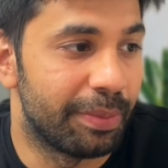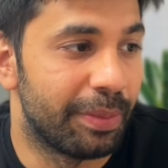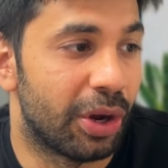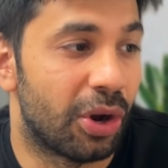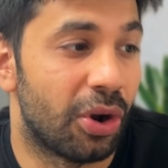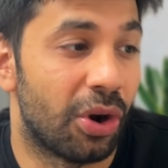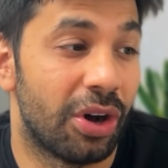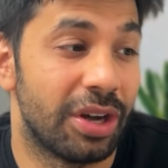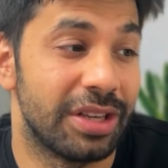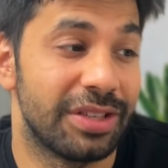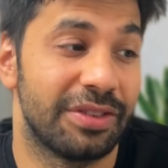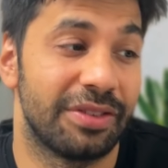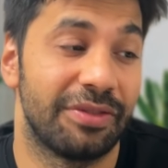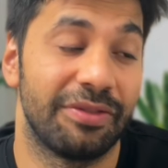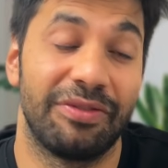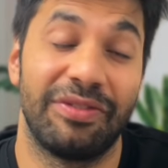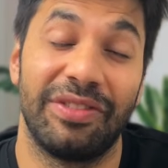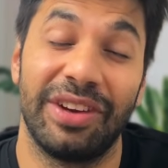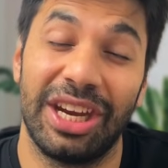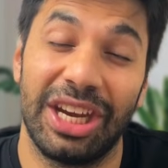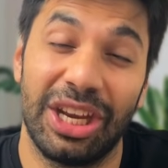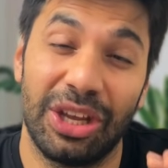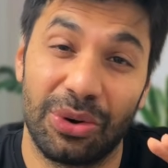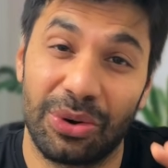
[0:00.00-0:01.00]
because
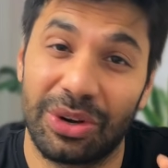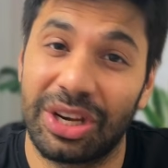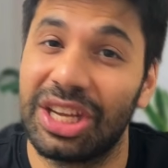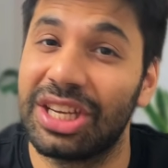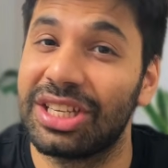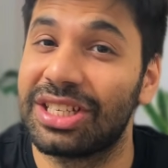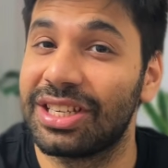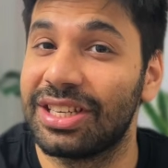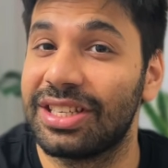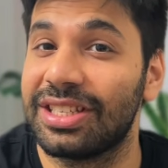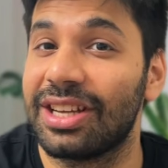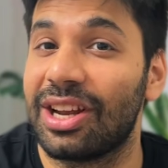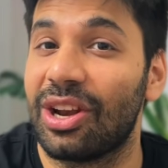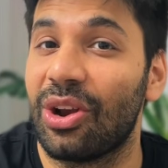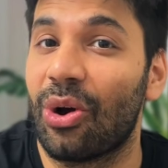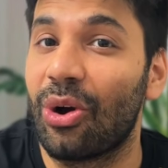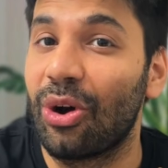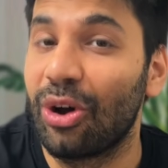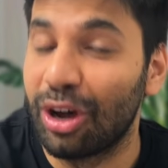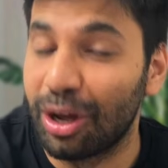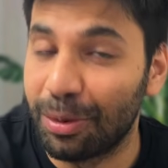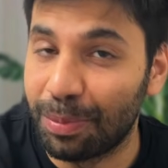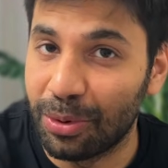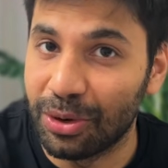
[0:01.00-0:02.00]
video creation is a
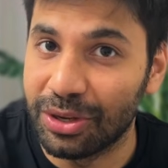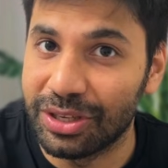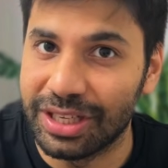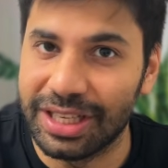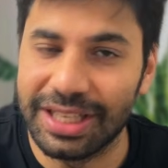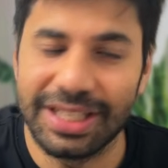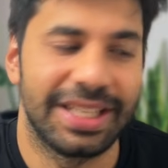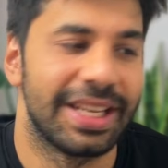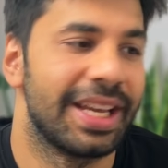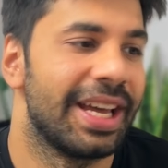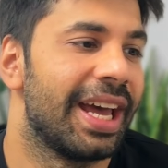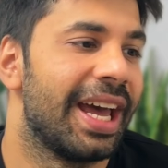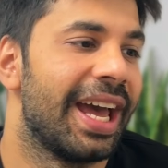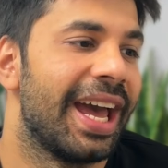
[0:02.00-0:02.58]
longer process.